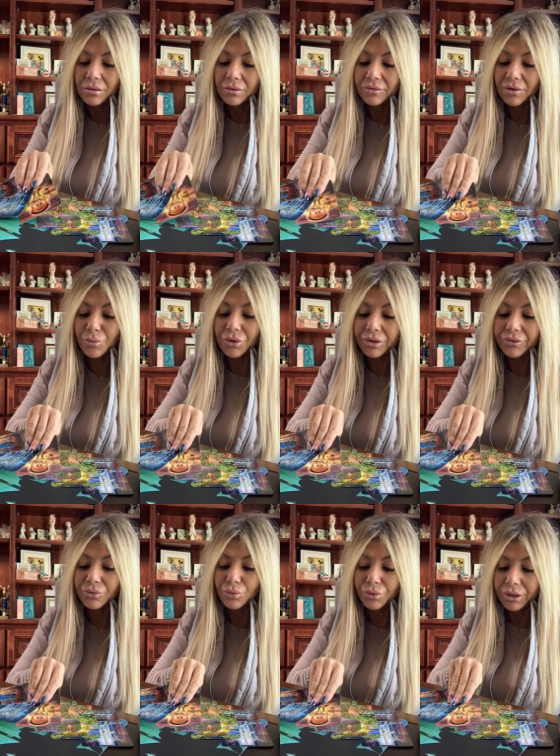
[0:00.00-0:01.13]
Someone is
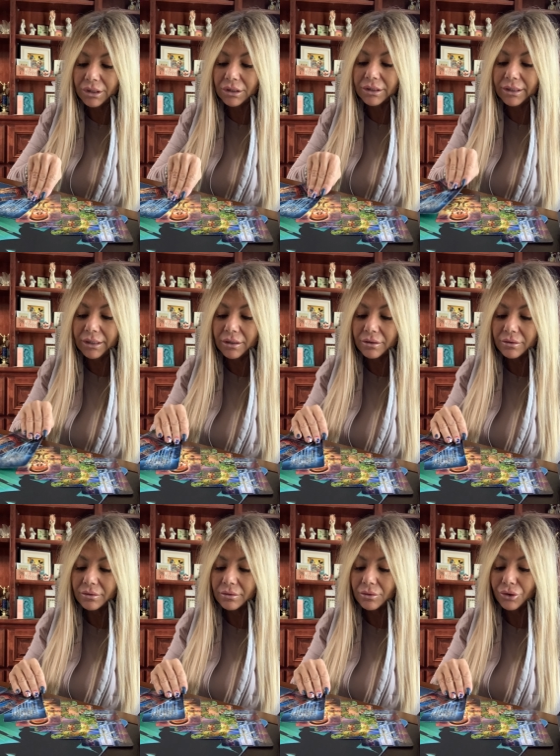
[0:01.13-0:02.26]
really
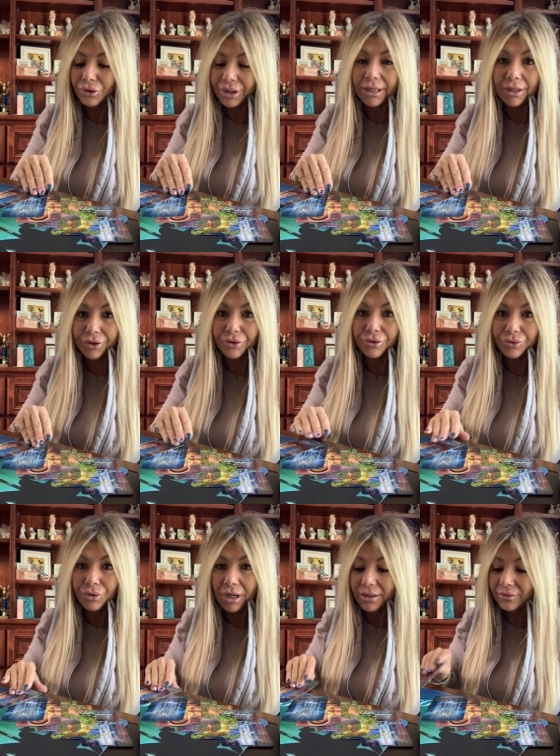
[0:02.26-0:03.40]
hurting here, you
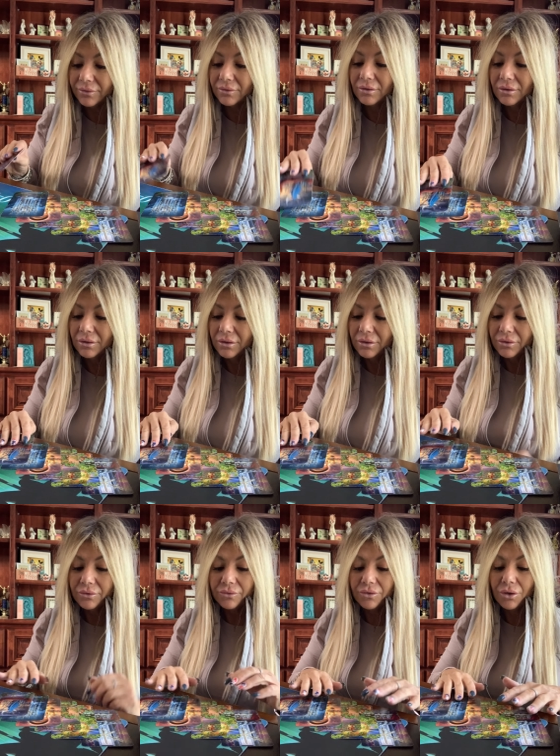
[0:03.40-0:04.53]
guys.
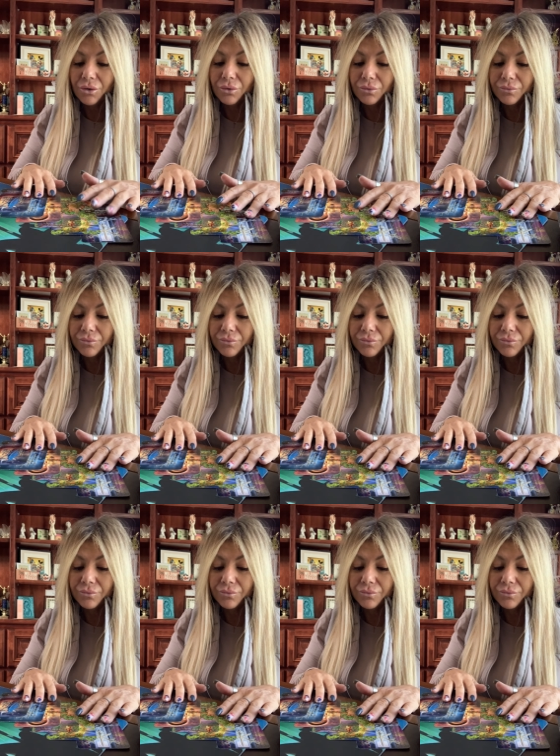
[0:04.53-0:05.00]
So